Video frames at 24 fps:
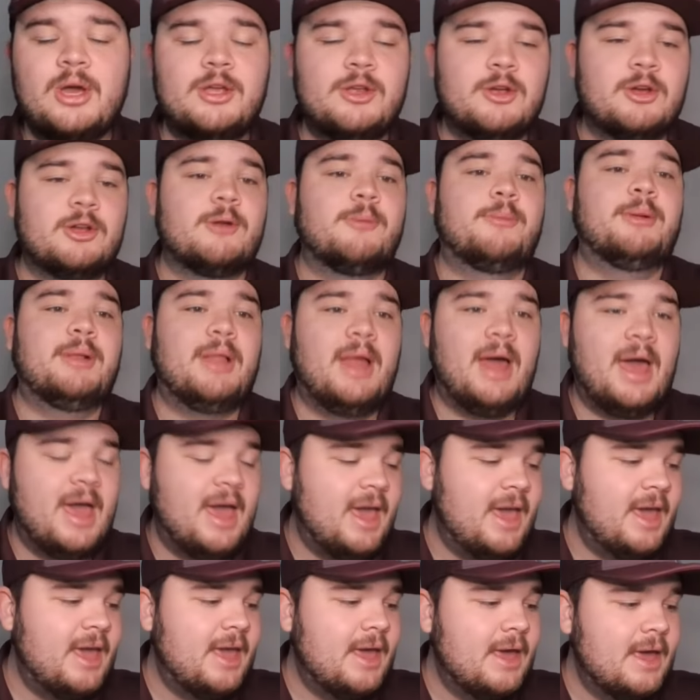You're going to
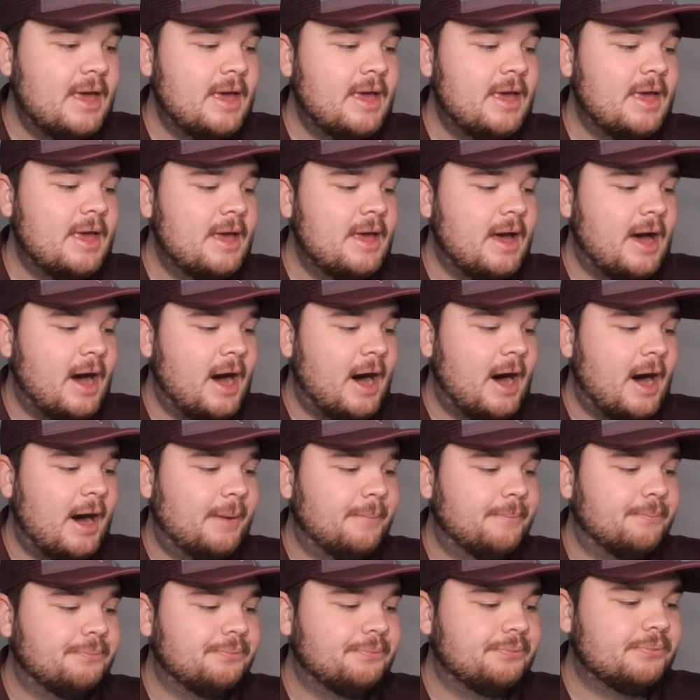play
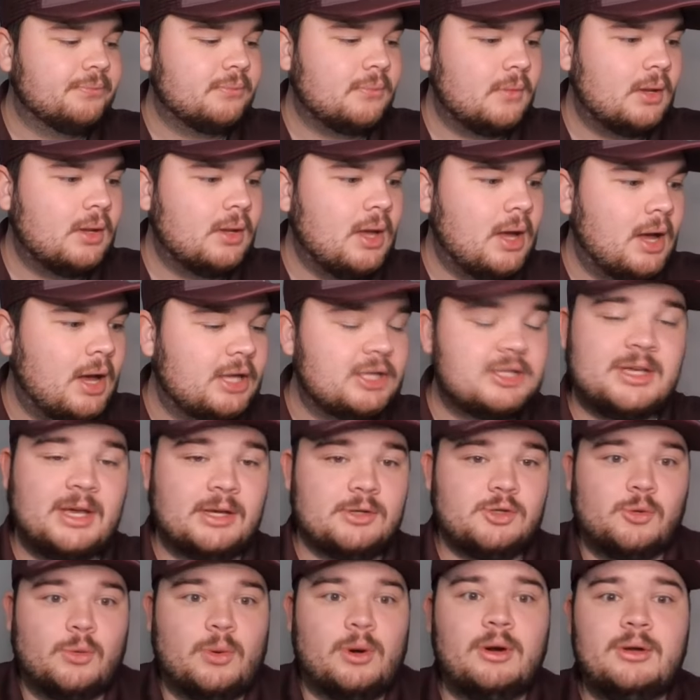a
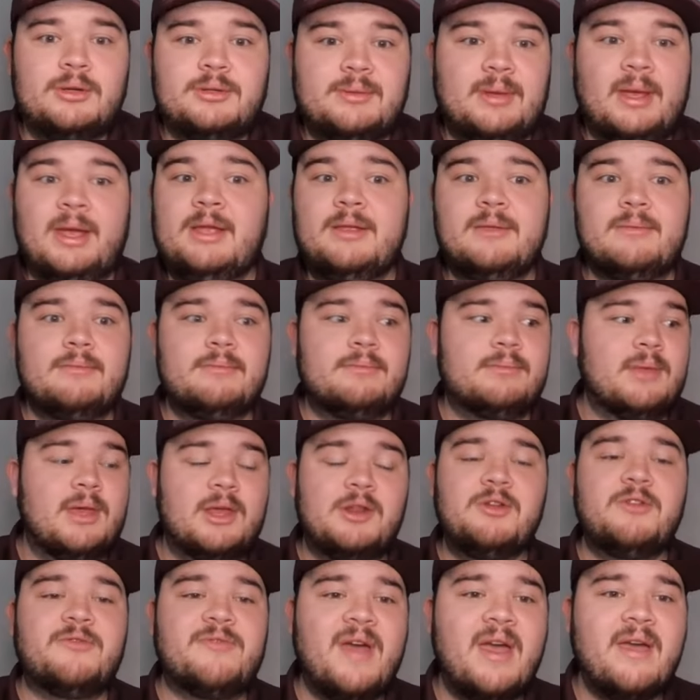schedule where in
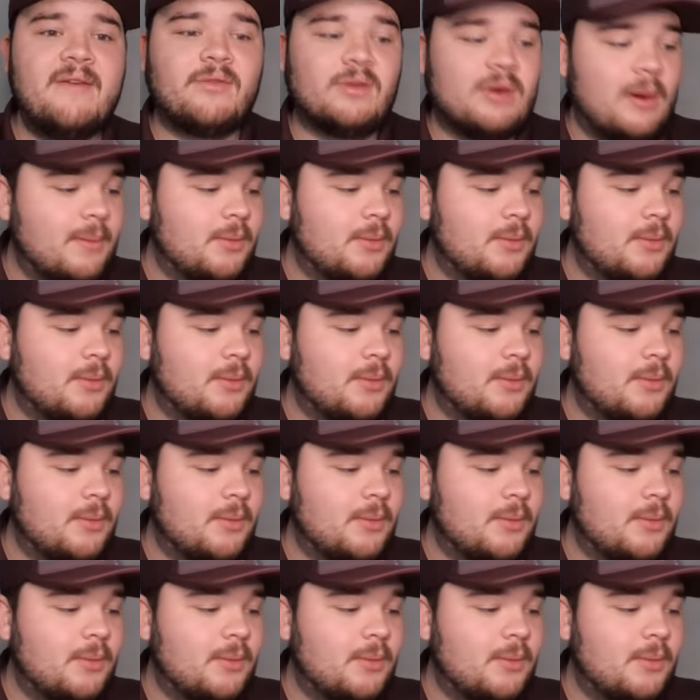your favor.